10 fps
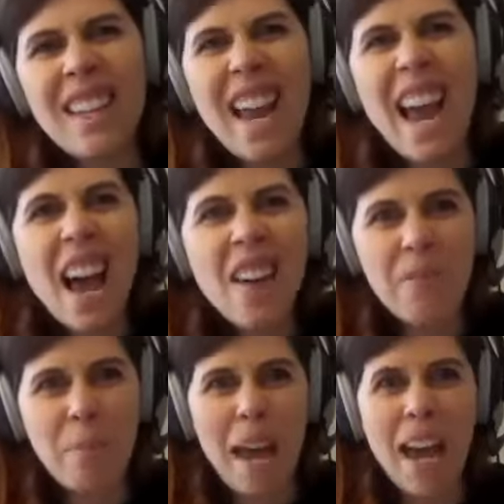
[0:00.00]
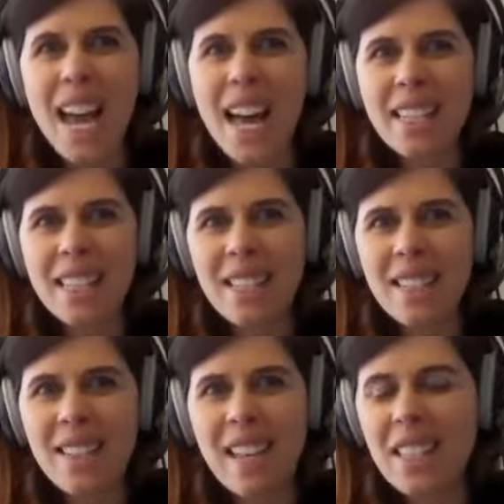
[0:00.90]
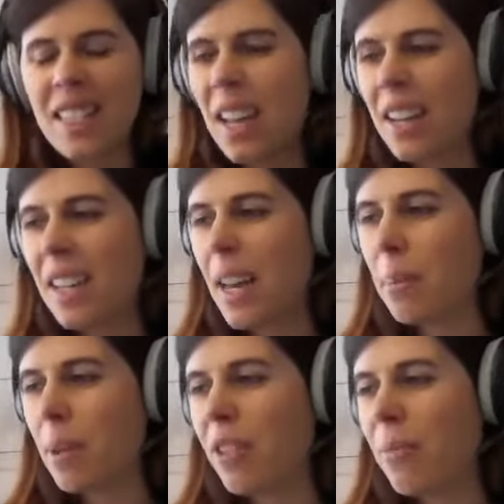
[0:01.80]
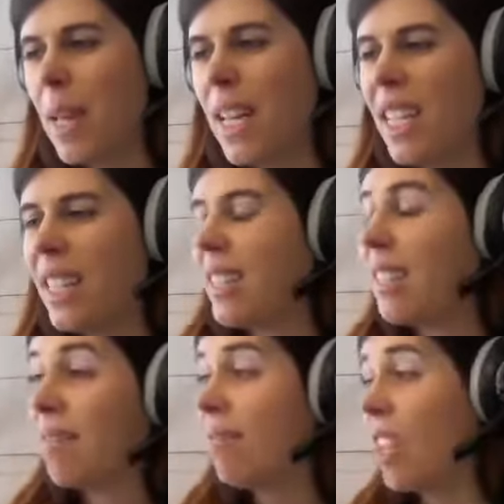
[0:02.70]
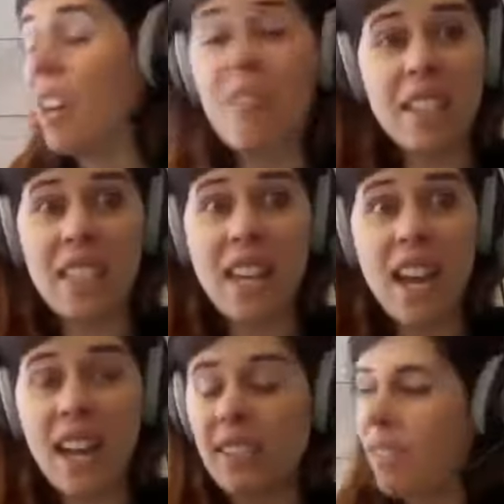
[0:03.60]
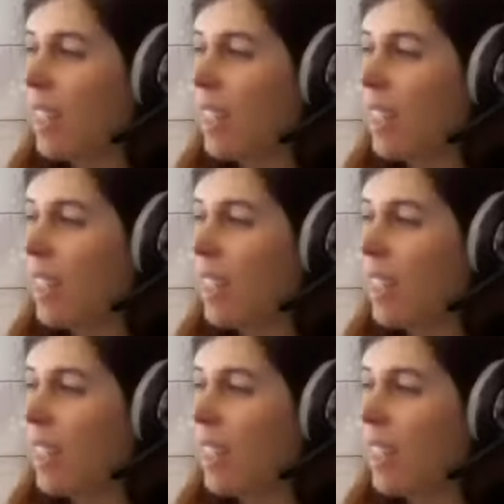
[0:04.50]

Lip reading: Half past, that's not a number of minutes. No, it's not.